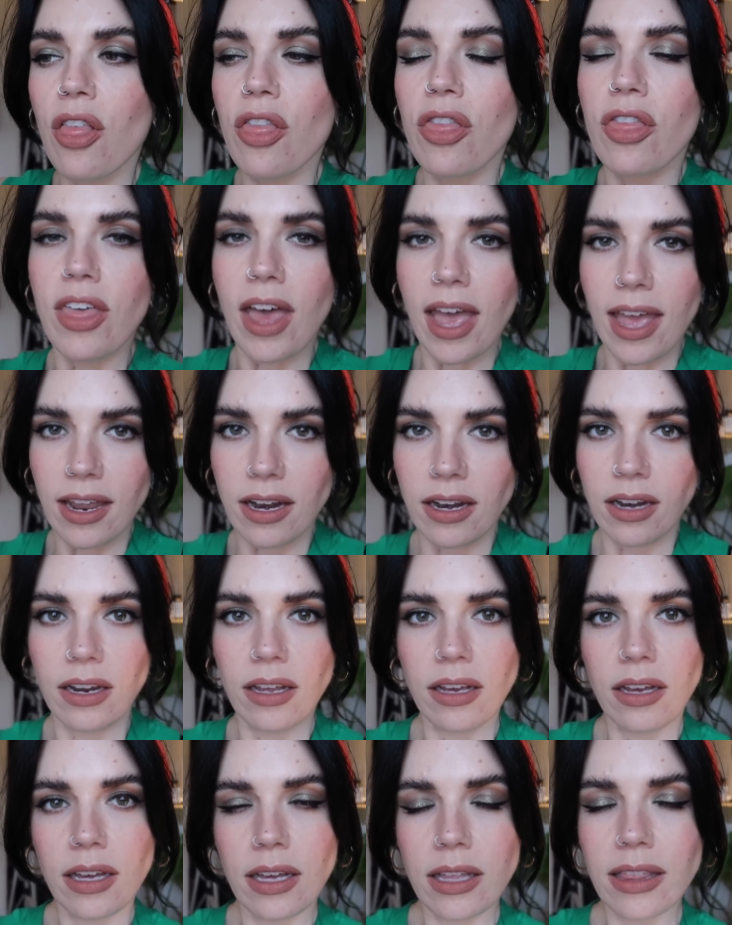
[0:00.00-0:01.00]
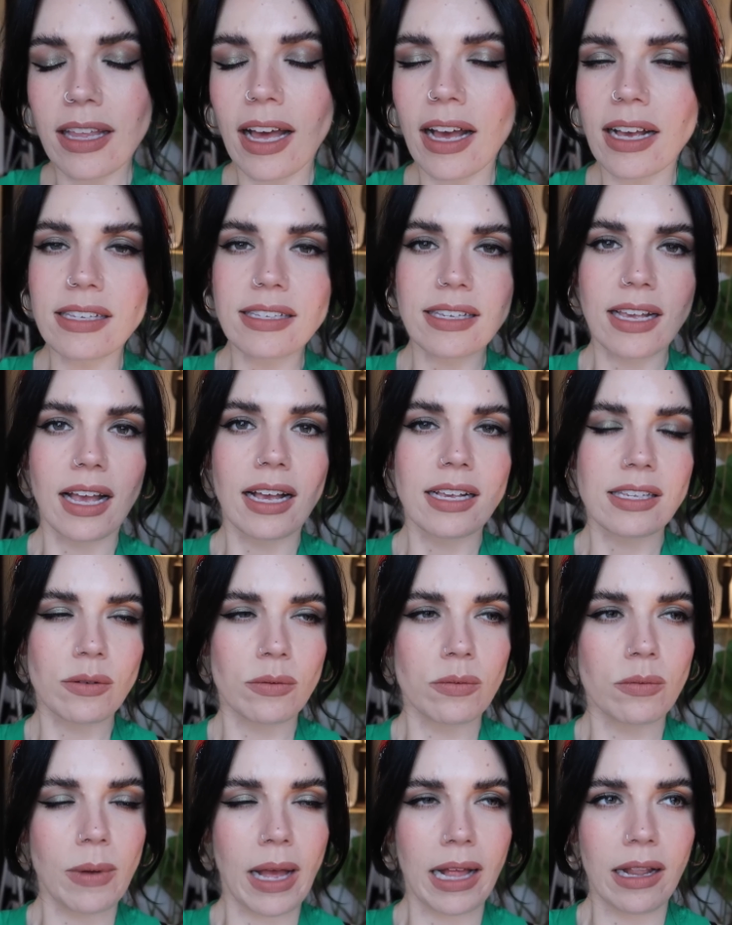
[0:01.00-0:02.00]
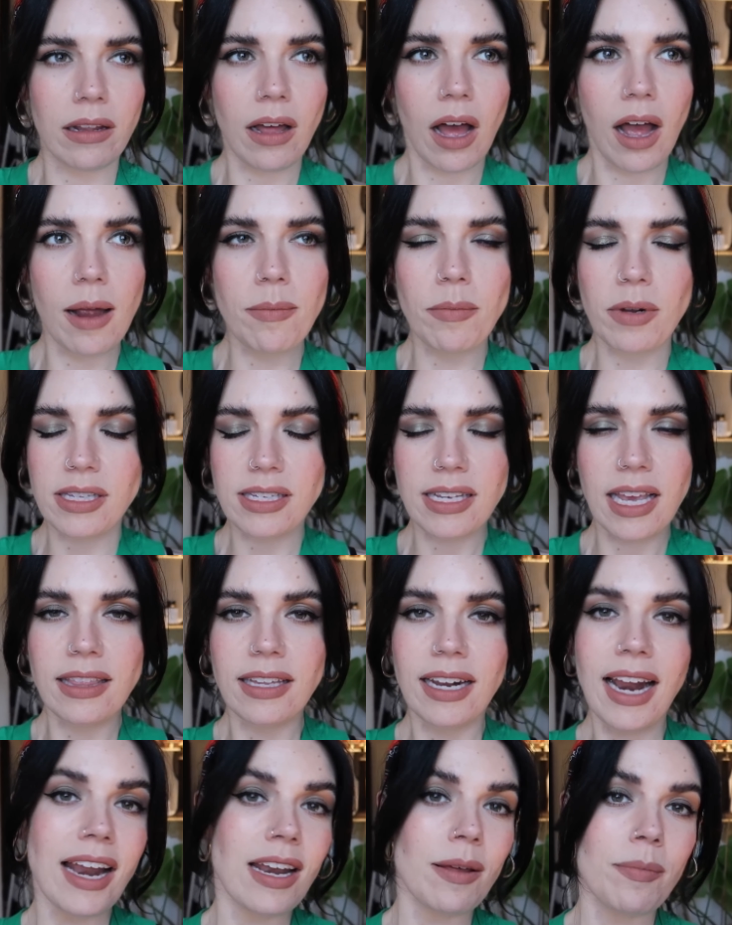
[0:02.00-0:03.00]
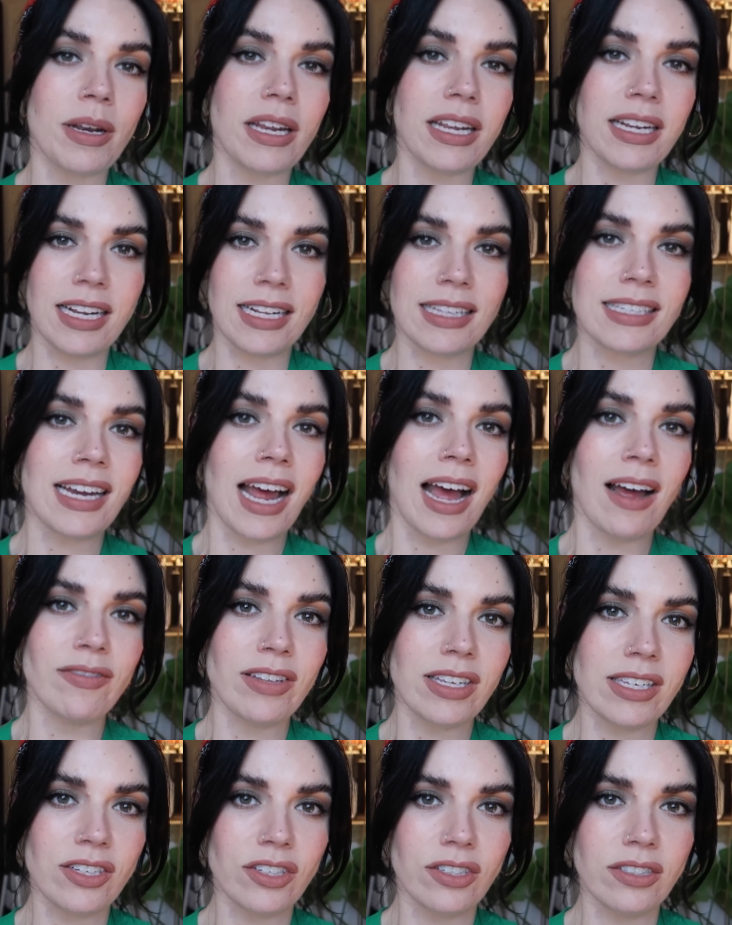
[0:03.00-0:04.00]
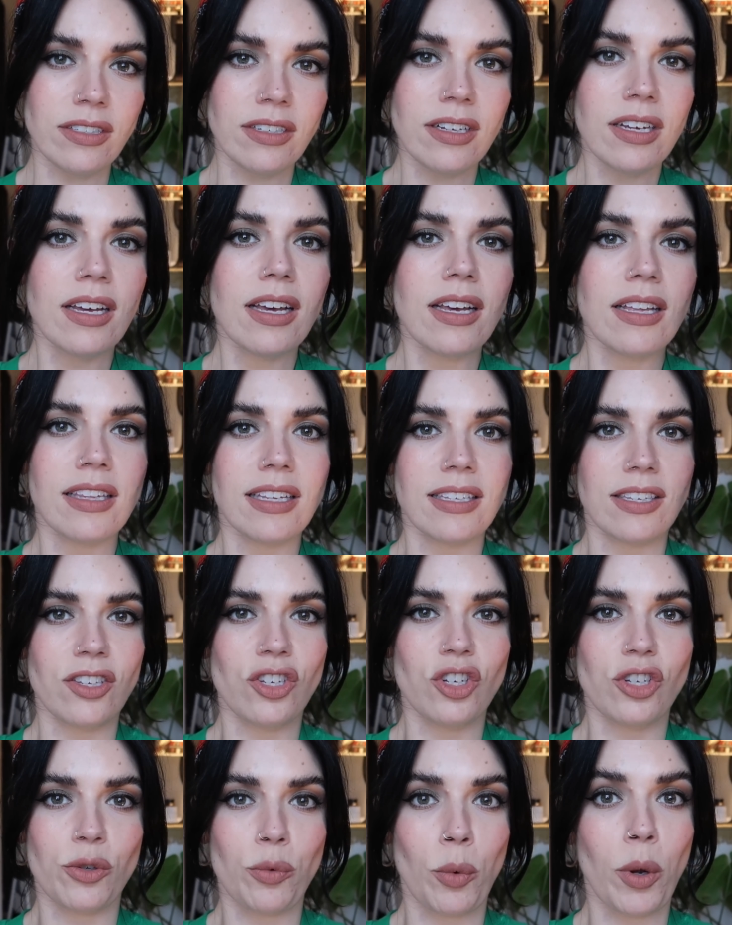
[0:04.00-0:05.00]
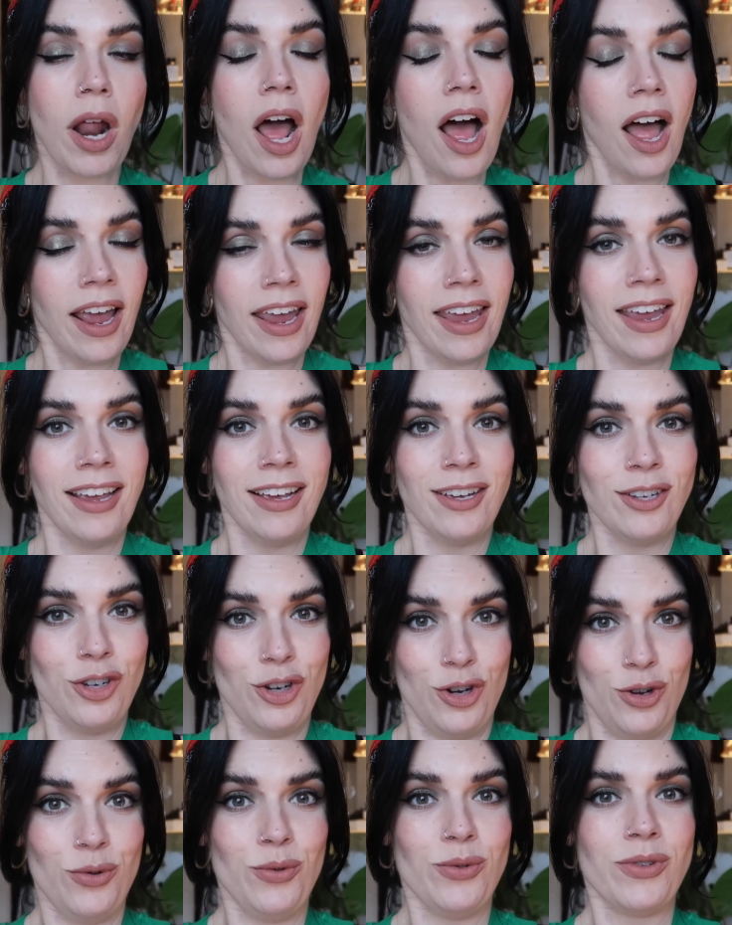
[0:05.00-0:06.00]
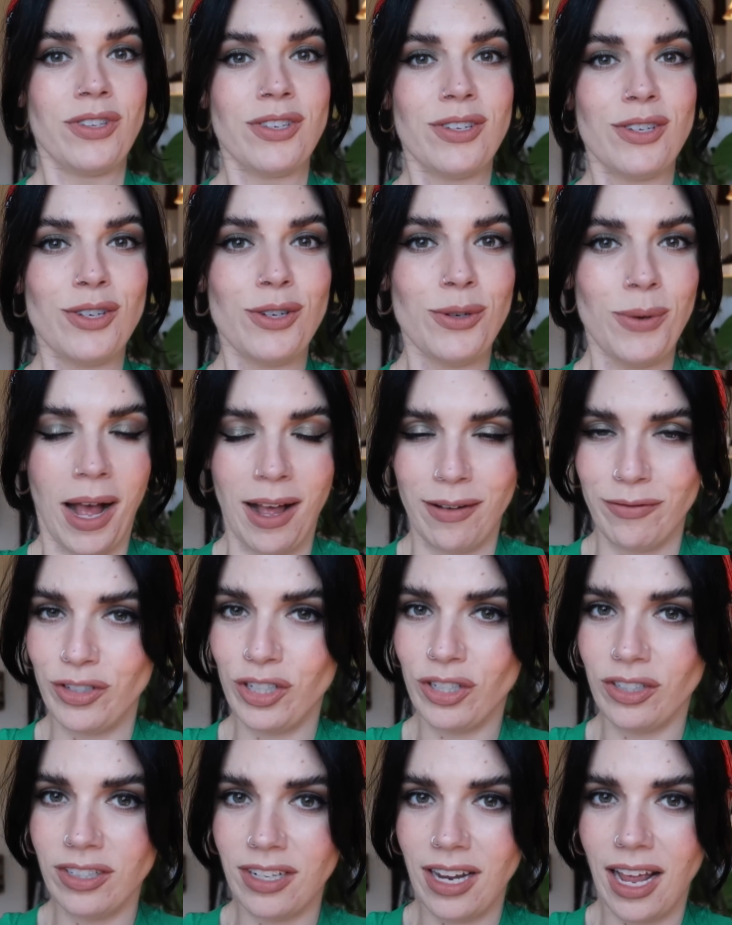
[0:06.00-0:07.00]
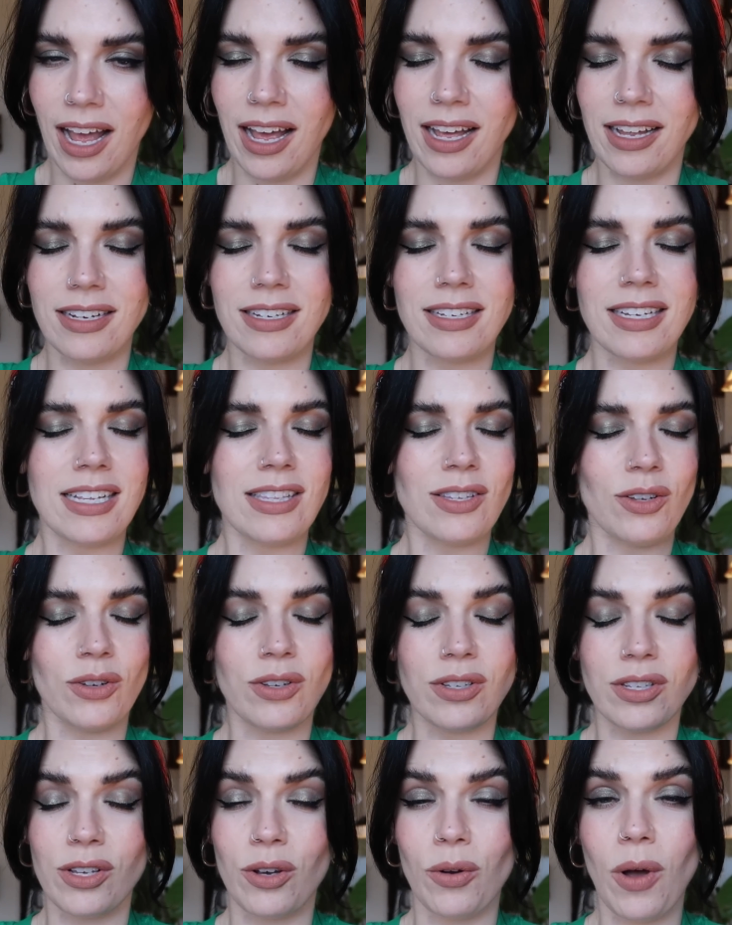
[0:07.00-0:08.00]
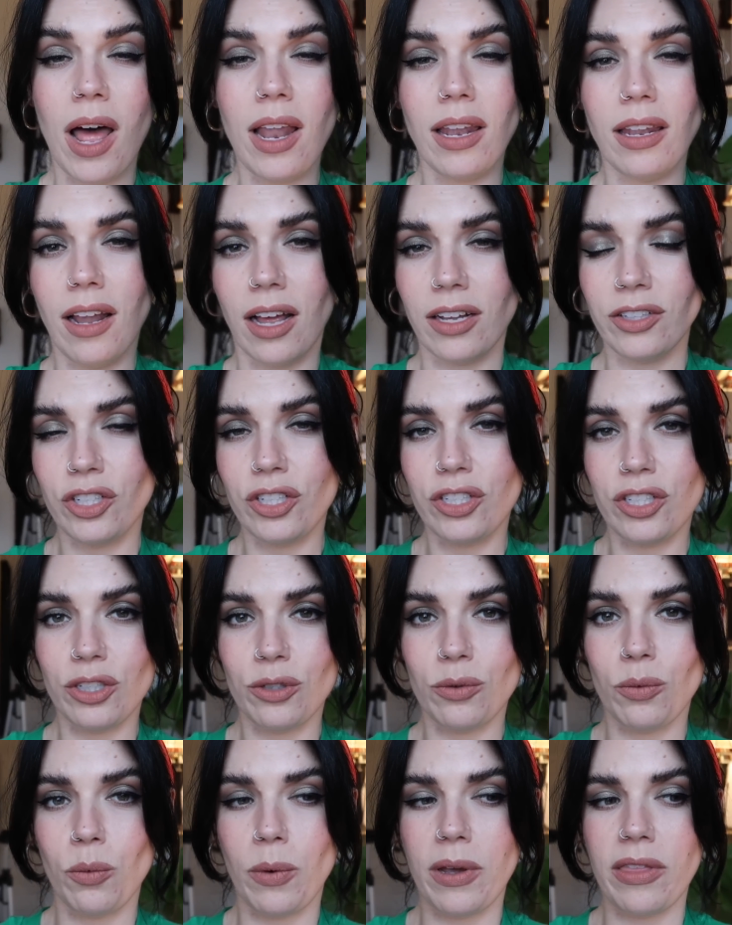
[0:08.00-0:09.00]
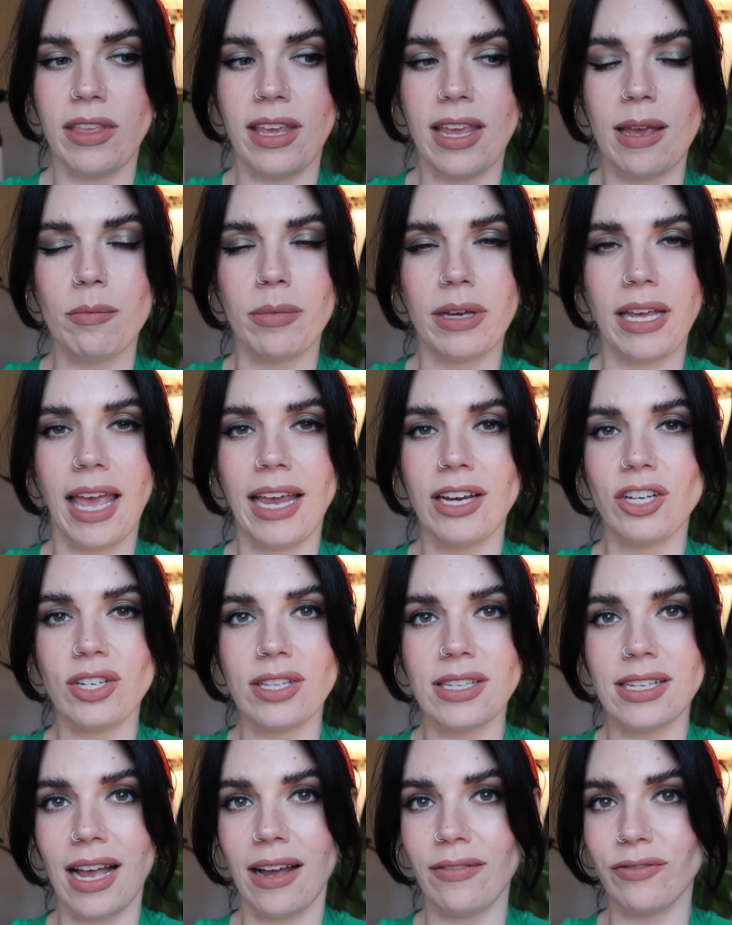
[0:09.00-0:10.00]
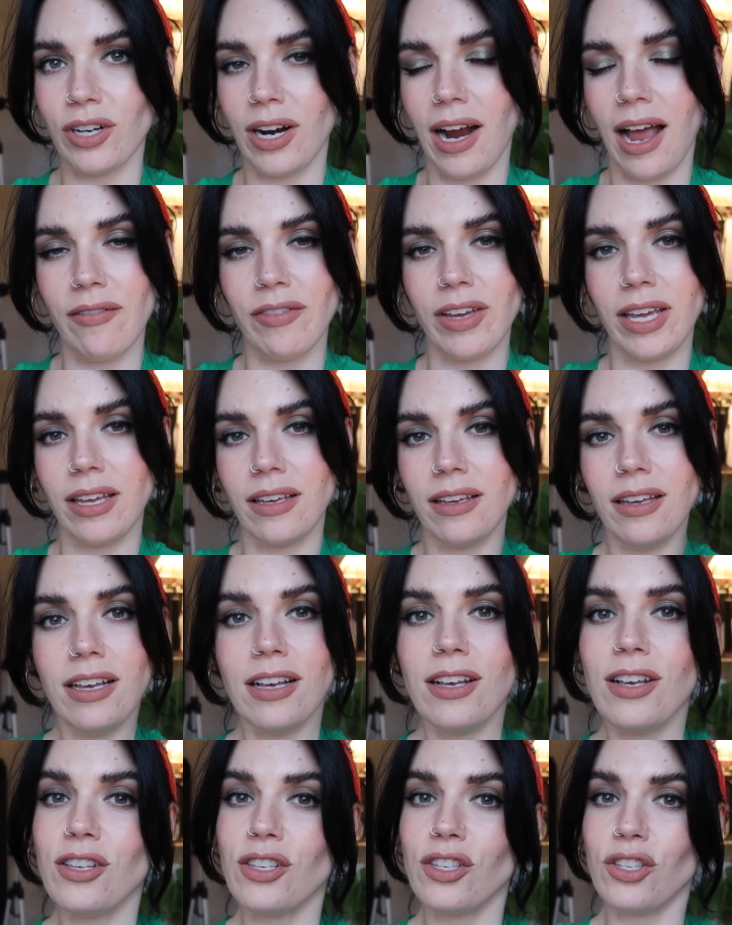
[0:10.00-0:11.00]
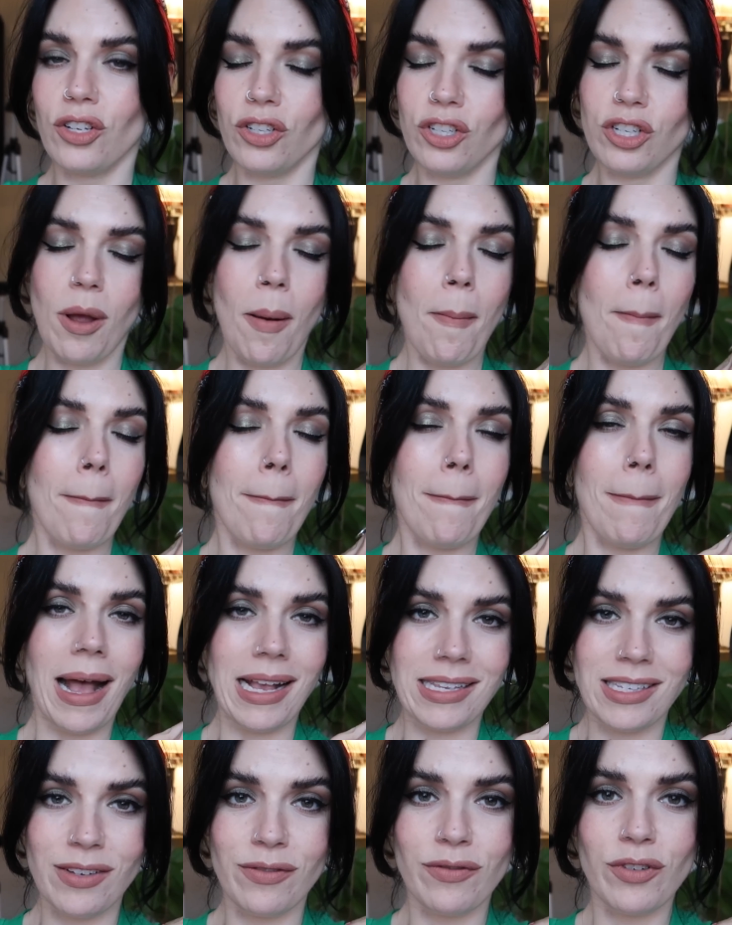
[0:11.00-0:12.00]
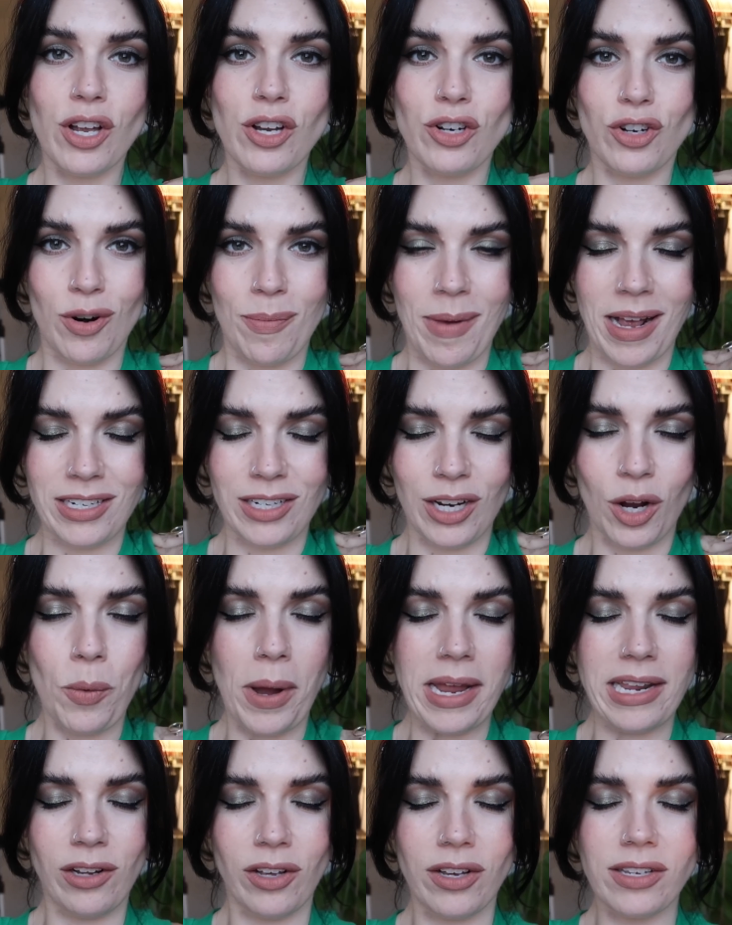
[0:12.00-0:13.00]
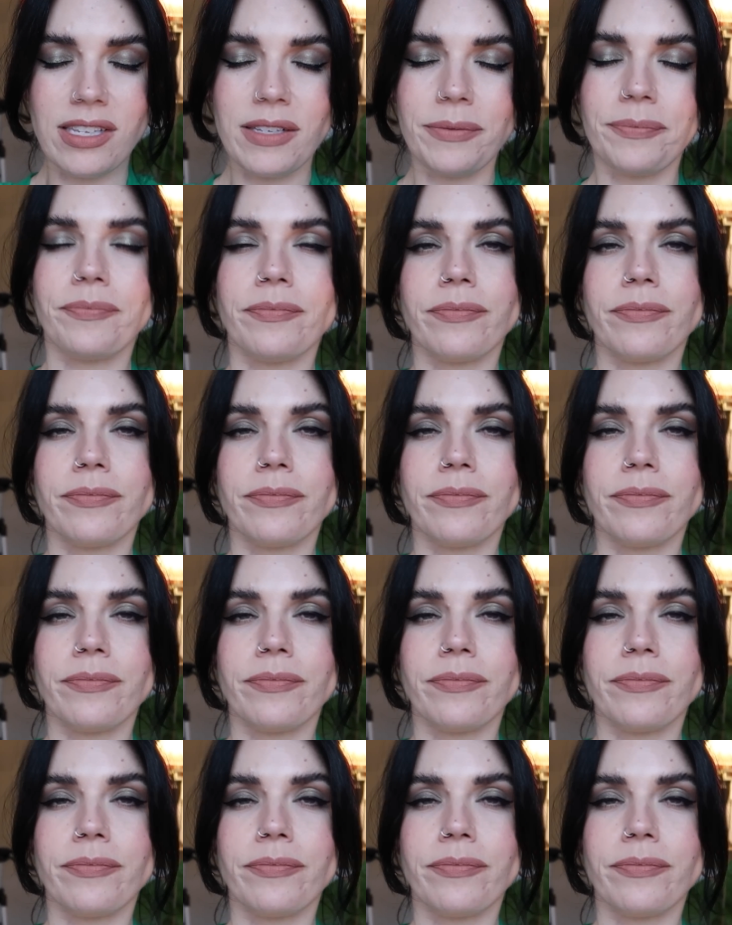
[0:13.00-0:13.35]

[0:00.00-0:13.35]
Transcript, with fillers: Then As well, I'm not saying that anybody needs to have this done. This is just what I choose to have done, and it's also a lot to do with the implications after having such massive dramatic weight loss.